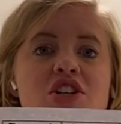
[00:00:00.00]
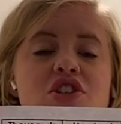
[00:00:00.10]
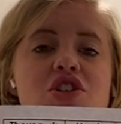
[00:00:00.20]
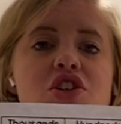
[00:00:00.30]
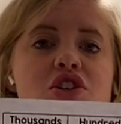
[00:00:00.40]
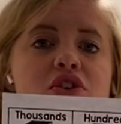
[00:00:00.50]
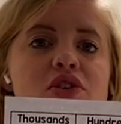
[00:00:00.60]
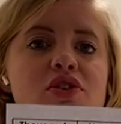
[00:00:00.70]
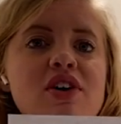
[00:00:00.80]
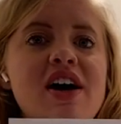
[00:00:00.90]
just to show
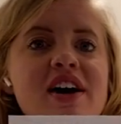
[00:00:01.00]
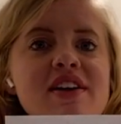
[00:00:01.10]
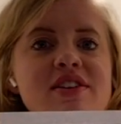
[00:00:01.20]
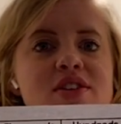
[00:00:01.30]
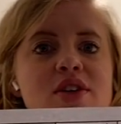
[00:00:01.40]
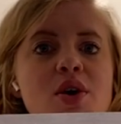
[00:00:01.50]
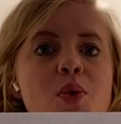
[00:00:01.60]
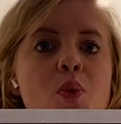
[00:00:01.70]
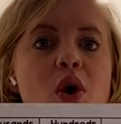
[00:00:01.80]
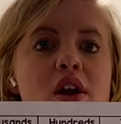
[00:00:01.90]
you guys
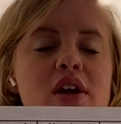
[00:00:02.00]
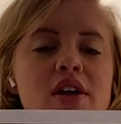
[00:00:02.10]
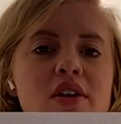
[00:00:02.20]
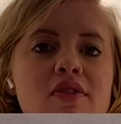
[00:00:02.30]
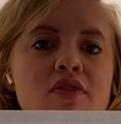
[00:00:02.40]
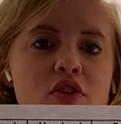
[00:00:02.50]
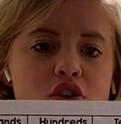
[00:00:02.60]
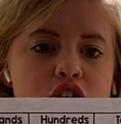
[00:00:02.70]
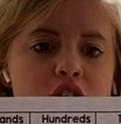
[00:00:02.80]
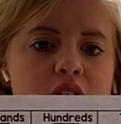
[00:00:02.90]
one
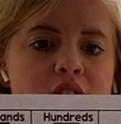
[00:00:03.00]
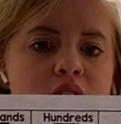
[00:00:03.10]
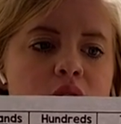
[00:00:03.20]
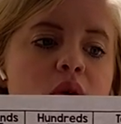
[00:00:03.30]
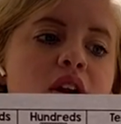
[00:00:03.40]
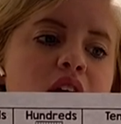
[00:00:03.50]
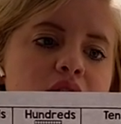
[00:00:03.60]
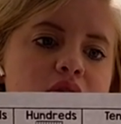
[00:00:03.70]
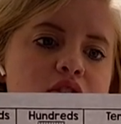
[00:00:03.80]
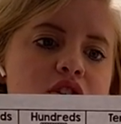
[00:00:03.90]
version or
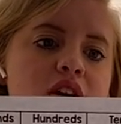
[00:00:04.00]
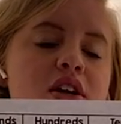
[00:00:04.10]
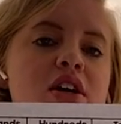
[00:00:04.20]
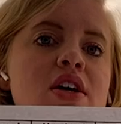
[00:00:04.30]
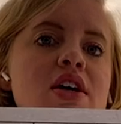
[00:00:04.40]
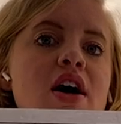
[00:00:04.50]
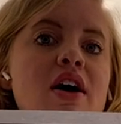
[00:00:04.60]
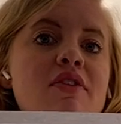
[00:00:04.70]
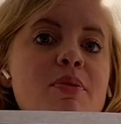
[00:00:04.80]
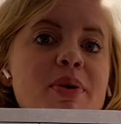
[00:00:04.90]
another version
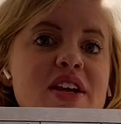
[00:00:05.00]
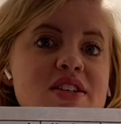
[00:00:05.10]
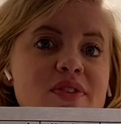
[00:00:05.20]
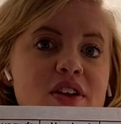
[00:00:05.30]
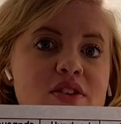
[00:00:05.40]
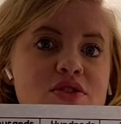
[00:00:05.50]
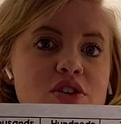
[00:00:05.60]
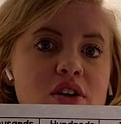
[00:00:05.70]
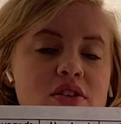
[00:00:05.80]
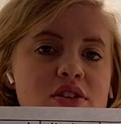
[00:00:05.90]
of a place value
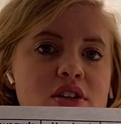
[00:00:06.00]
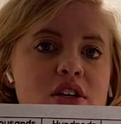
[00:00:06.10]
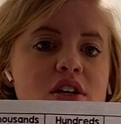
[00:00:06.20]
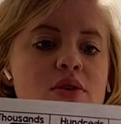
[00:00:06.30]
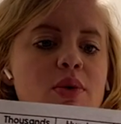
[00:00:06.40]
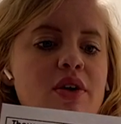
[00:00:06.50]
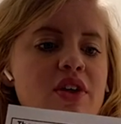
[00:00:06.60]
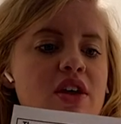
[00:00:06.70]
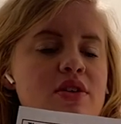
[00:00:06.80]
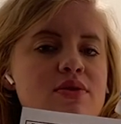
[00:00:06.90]
chart where
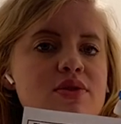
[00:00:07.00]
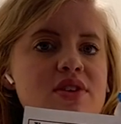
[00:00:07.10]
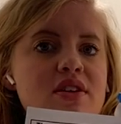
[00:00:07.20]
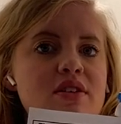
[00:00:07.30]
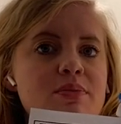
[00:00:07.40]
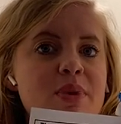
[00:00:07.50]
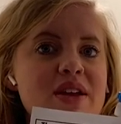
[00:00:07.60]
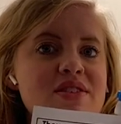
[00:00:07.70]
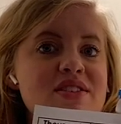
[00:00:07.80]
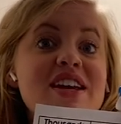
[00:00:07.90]
they use
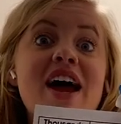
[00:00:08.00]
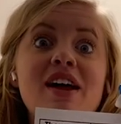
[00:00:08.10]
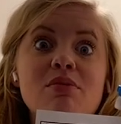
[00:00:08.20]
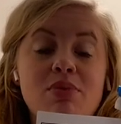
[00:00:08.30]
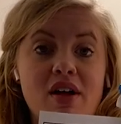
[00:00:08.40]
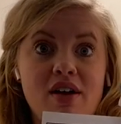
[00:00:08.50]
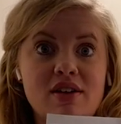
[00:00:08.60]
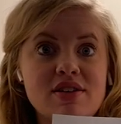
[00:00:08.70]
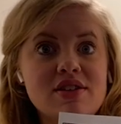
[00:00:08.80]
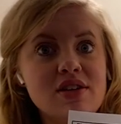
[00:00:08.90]
base 10
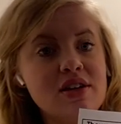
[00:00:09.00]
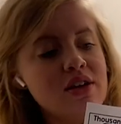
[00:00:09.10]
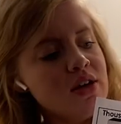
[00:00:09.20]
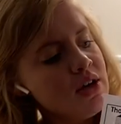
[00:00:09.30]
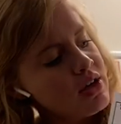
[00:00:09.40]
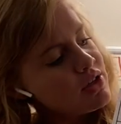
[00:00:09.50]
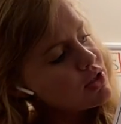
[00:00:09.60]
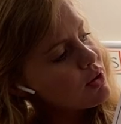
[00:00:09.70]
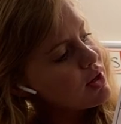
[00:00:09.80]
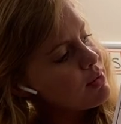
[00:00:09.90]
blocks.
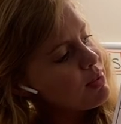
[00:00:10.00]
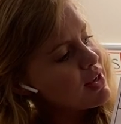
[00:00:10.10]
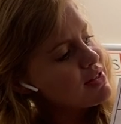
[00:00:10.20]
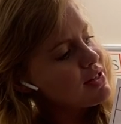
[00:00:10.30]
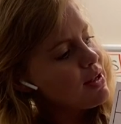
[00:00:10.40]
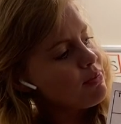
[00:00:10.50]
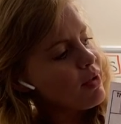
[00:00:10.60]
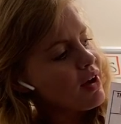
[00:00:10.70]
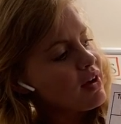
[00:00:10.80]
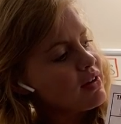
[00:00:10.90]
So in a base 10
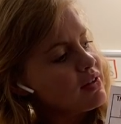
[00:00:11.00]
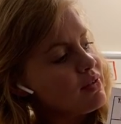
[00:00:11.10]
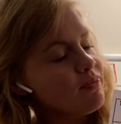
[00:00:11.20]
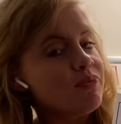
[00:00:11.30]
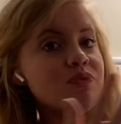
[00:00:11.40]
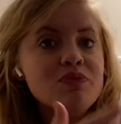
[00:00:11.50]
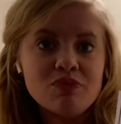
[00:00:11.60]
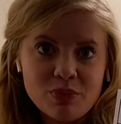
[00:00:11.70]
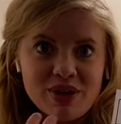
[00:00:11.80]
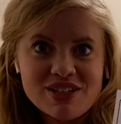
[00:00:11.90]
block
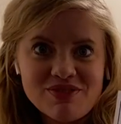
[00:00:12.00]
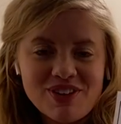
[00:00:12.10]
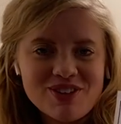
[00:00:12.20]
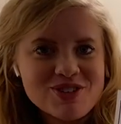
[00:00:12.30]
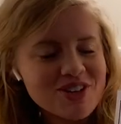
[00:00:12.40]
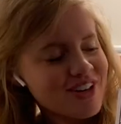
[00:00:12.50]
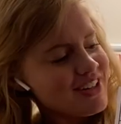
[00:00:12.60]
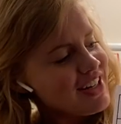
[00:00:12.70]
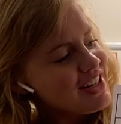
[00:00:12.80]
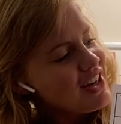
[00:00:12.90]
place value chart,
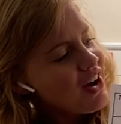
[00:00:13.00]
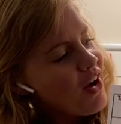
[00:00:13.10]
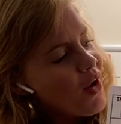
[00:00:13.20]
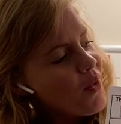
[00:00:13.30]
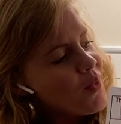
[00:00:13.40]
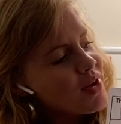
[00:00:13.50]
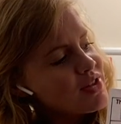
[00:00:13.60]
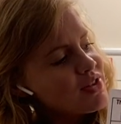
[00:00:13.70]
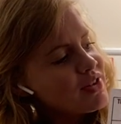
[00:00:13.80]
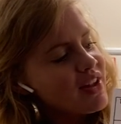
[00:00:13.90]
all
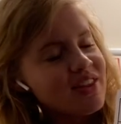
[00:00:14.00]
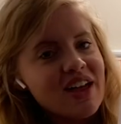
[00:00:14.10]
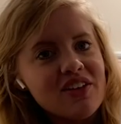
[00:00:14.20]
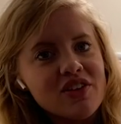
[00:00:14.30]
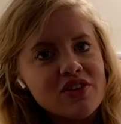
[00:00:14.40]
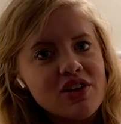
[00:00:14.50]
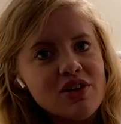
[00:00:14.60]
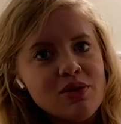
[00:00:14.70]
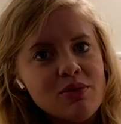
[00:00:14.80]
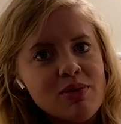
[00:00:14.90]
ones look like that little
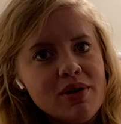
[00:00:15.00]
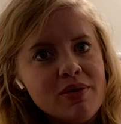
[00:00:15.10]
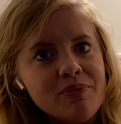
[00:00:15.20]
cube.